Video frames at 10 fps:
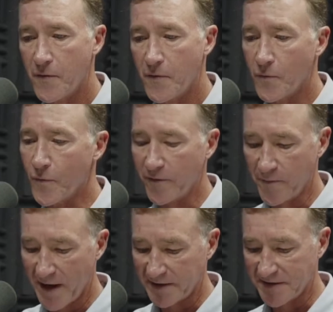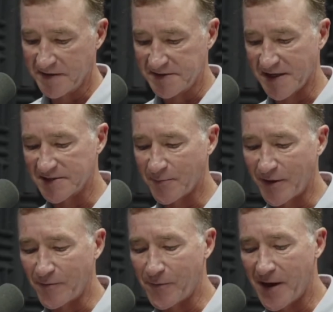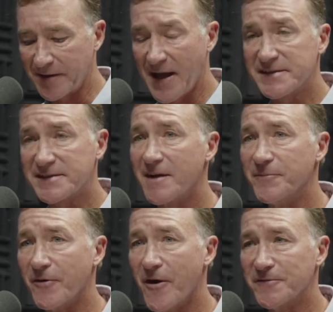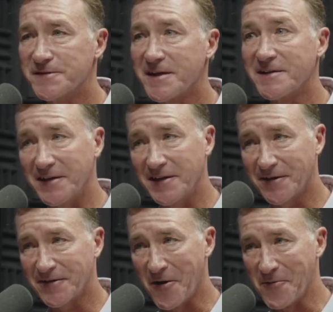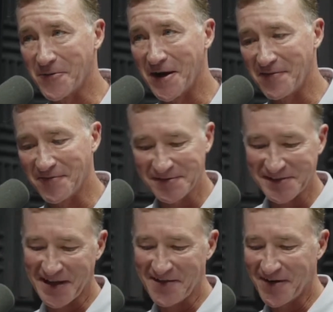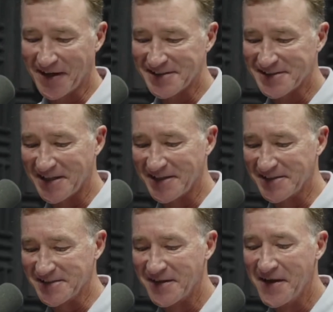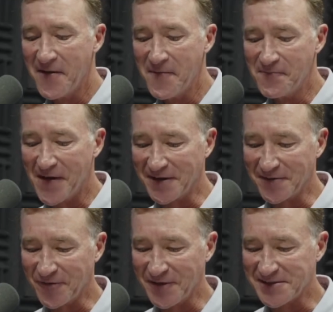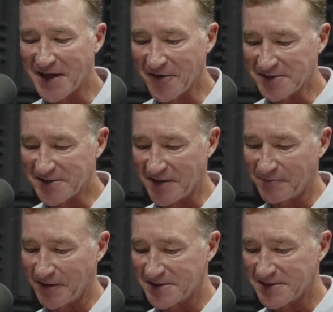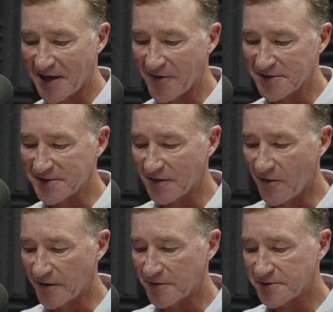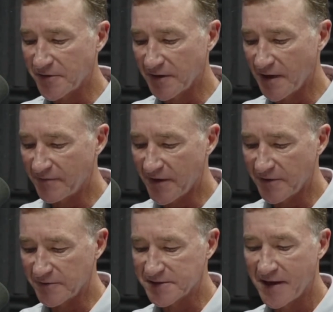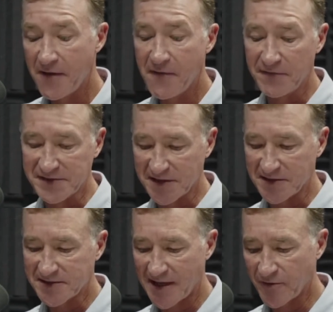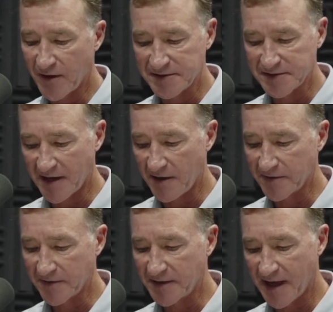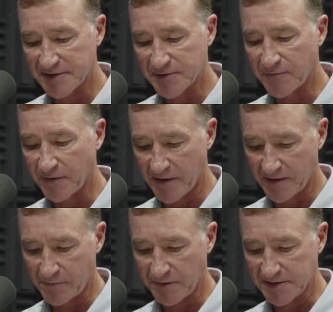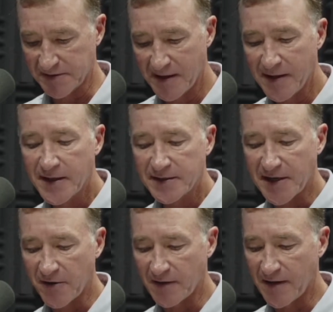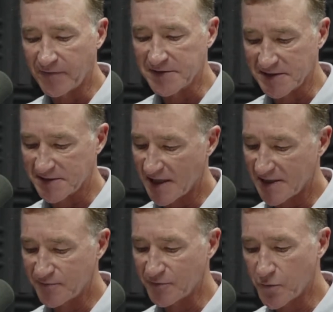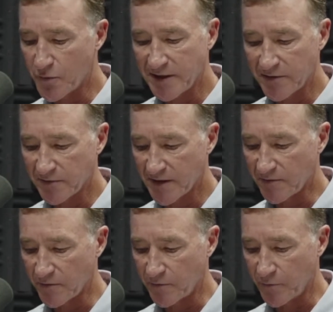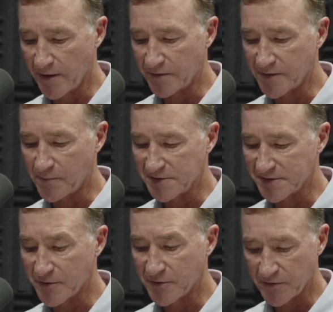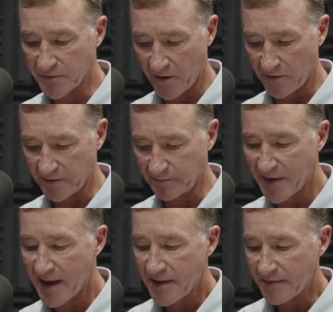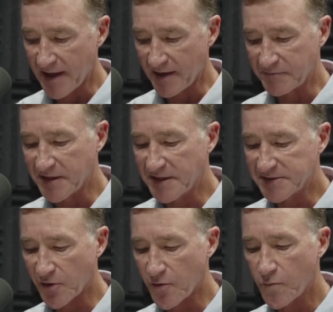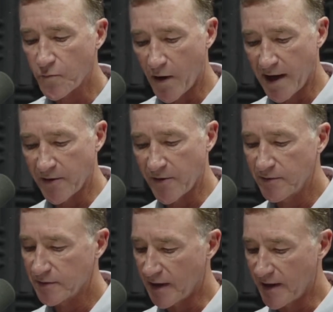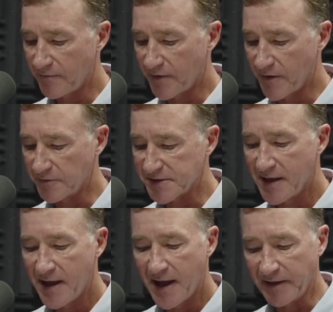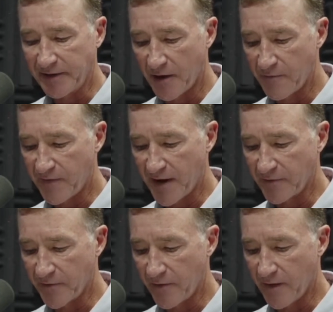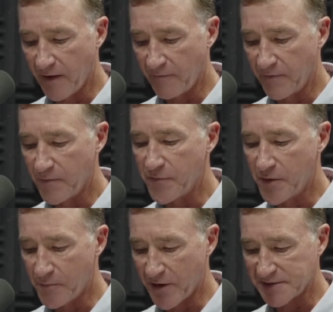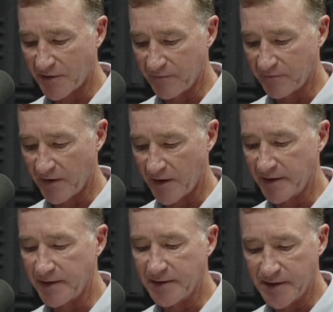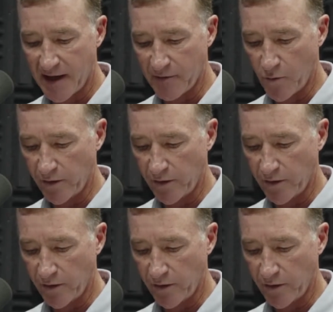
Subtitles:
Welcome back to the Changemaker Podcast. I'm your host, Deke Copenhaver. Today, my guest is my good friend, Tara Simkins. Tara is a lawyer turned life coach, facilitator, and childhood cancer philanthropist. Tara left a successful 20-year legal career to pursue a new calling, that of teacher, writer, life coach, and co-founder of thepressonfund.org.